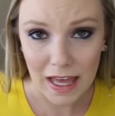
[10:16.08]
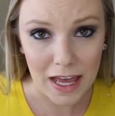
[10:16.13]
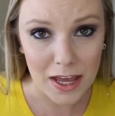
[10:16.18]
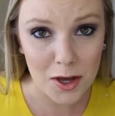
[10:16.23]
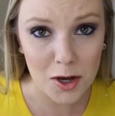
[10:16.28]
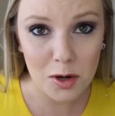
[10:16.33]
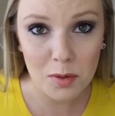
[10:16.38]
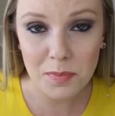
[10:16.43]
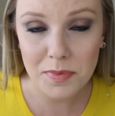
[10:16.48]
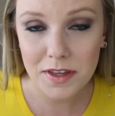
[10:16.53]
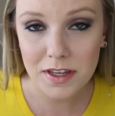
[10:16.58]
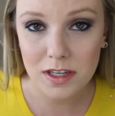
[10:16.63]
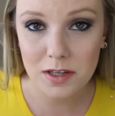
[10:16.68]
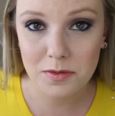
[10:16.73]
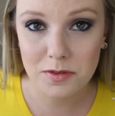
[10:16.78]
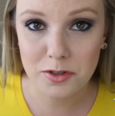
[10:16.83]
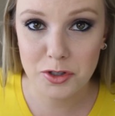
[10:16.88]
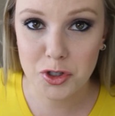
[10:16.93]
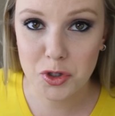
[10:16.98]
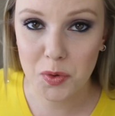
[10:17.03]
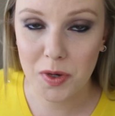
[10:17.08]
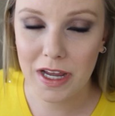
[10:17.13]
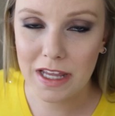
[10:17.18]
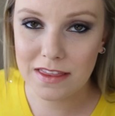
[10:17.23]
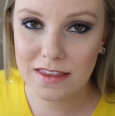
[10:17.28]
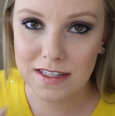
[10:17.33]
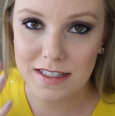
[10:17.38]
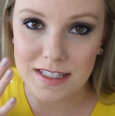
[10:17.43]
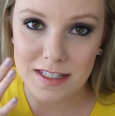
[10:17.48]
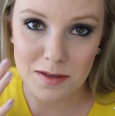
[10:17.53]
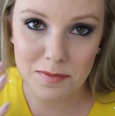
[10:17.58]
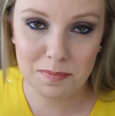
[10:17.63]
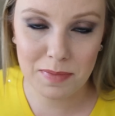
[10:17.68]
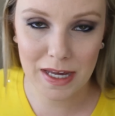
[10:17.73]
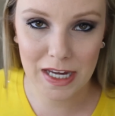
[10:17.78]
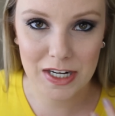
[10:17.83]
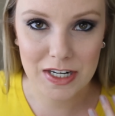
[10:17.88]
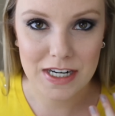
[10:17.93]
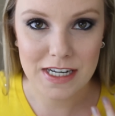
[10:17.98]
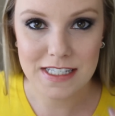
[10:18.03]
I hope that you enjoyed this
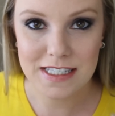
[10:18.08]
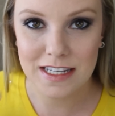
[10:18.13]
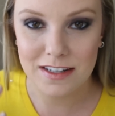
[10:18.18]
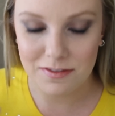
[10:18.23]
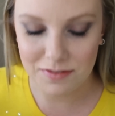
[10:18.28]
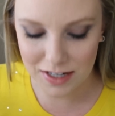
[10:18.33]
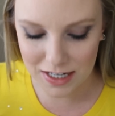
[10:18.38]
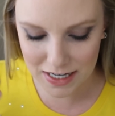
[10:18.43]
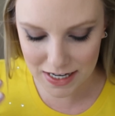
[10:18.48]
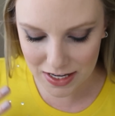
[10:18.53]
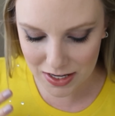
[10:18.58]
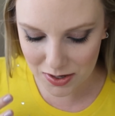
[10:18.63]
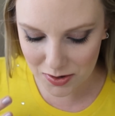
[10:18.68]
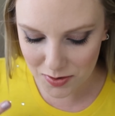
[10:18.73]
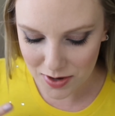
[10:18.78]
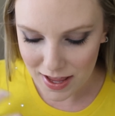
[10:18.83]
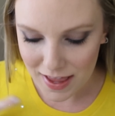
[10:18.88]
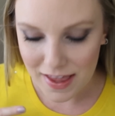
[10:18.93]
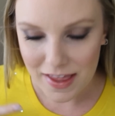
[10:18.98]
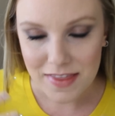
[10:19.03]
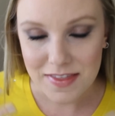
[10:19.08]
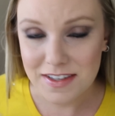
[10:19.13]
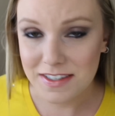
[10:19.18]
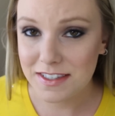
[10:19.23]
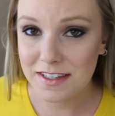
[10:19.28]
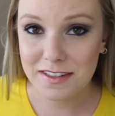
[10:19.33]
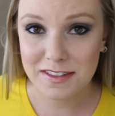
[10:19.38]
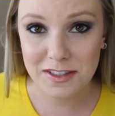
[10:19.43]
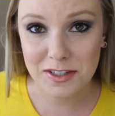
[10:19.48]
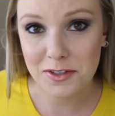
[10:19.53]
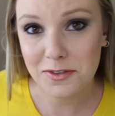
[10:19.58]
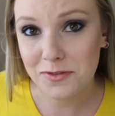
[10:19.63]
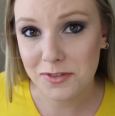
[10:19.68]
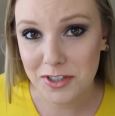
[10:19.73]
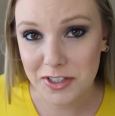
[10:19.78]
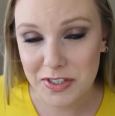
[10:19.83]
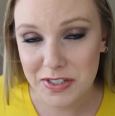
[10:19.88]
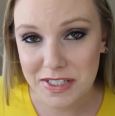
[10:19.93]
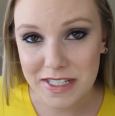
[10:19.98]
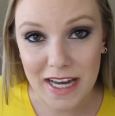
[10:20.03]
comparison video. This is the
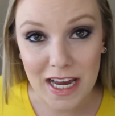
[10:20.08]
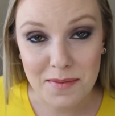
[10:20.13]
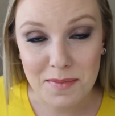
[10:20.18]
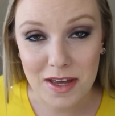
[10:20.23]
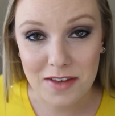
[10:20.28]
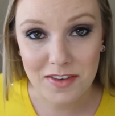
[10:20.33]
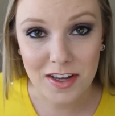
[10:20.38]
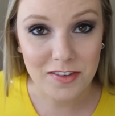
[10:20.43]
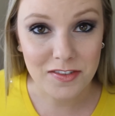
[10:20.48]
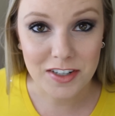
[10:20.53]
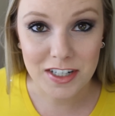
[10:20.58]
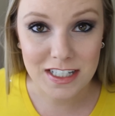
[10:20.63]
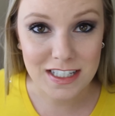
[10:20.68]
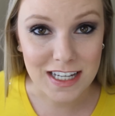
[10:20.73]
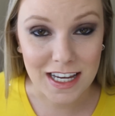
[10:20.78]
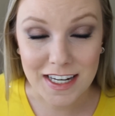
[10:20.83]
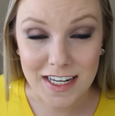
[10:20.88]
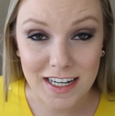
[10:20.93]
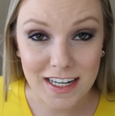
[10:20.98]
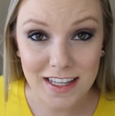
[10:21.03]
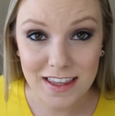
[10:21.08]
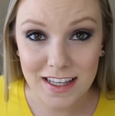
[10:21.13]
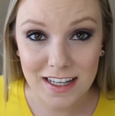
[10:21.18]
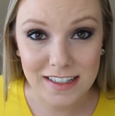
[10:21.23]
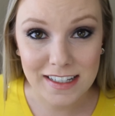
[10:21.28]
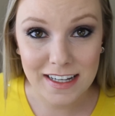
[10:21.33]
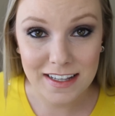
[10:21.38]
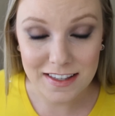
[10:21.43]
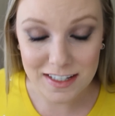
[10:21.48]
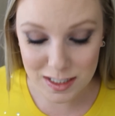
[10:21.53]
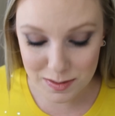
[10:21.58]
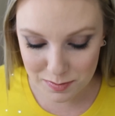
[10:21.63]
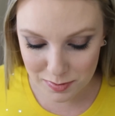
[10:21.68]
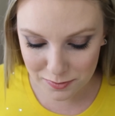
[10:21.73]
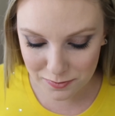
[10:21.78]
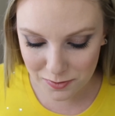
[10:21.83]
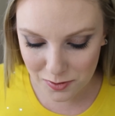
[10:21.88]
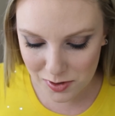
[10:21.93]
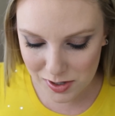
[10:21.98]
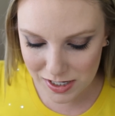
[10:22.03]
first time I've ever done anything like this
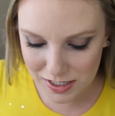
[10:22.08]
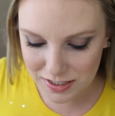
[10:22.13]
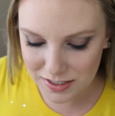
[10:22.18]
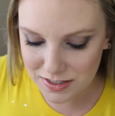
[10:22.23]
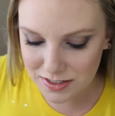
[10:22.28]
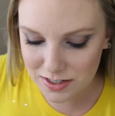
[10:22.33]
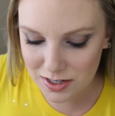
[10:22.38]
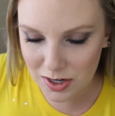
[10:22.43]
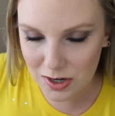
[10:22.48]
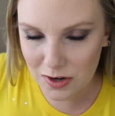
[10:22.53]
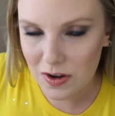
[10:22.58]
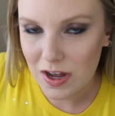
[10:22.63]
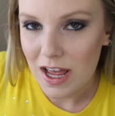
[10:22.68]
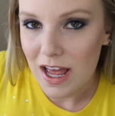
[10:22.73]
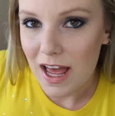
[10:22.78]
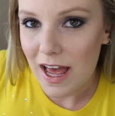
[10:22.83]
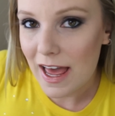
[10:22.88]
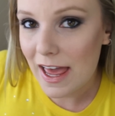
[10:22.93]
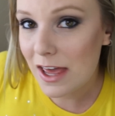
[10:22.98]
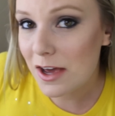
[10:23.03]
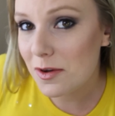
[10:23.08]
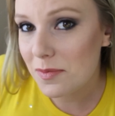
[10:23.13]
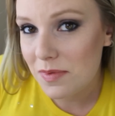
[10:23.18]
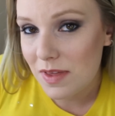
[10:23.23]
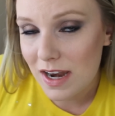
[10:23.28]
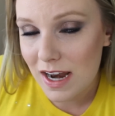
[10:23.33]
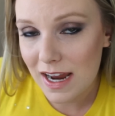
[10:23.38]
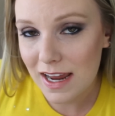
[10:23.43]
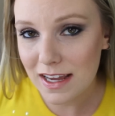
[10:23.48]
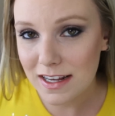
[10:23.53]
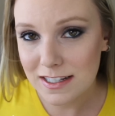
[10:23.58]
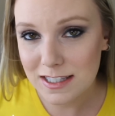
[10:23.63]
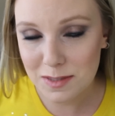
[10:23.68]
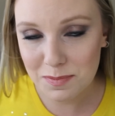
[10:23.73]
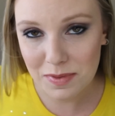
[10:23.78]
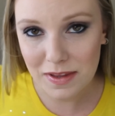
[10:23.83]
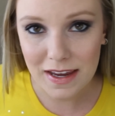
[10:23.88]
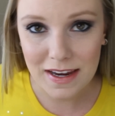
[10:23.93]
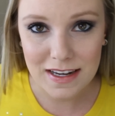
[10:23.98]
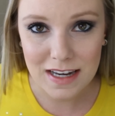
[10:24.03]
before, so I hope that I
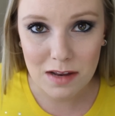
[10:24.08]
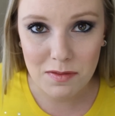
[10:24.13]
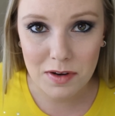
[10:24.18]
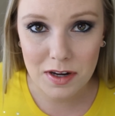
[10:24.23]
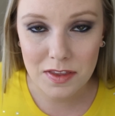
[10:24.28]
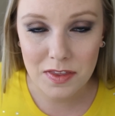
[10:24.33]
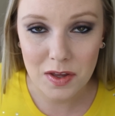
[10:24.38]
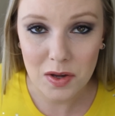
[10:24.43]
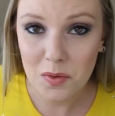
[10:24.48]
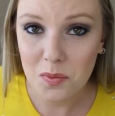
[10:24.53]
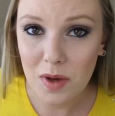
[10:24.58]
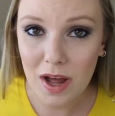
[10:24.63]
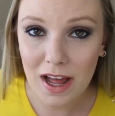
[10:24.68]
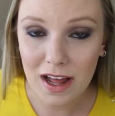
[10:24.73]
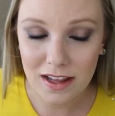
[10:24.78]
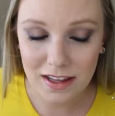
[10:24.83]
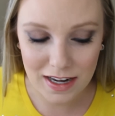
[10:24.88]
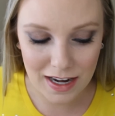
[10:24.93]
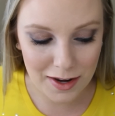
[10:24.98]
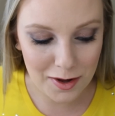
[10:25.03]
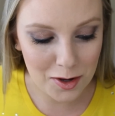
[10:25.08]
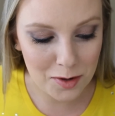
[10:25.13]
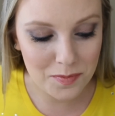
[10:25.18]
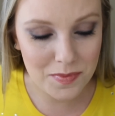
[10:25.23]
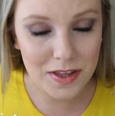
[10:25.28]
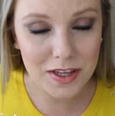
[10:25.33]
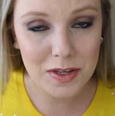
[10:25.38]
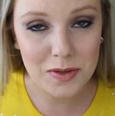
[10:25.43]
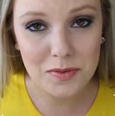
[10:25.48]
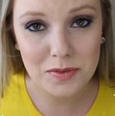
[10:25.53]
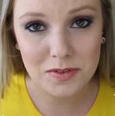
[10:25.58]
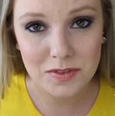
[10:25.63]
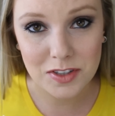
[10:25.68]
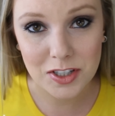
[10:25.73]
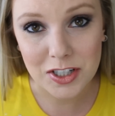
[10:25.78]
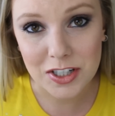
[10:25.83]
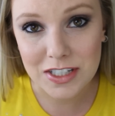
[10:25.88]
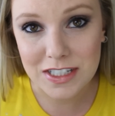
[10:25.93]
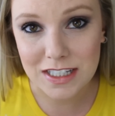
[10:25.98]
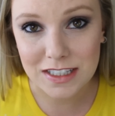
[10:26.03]
explained everything well and I hope that you
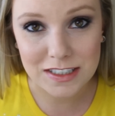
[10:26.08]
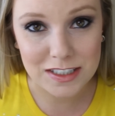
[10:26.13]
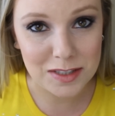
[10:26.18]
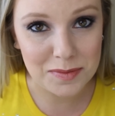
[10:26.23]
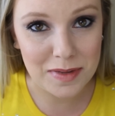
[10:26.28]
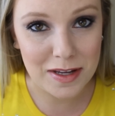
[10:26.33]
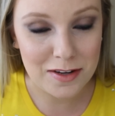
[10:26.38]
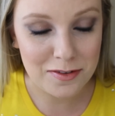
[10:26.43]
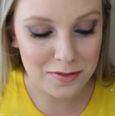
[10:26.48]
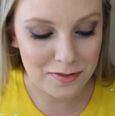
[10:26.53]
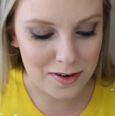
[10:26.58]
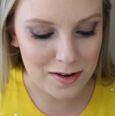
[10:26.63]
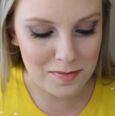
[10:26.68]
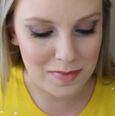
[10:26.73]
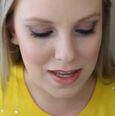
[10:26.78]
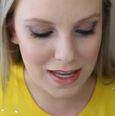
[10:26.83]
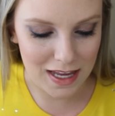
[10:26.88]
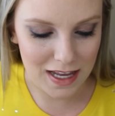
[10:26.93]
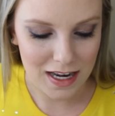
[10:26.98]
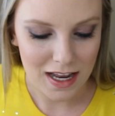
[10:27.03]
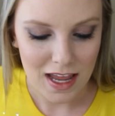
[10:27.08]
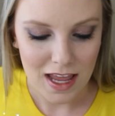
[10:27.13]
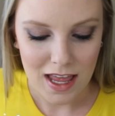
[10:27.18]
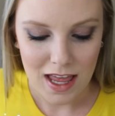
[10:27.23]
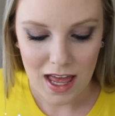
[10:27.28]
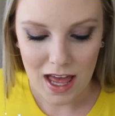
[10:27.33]
learned a little bit from it.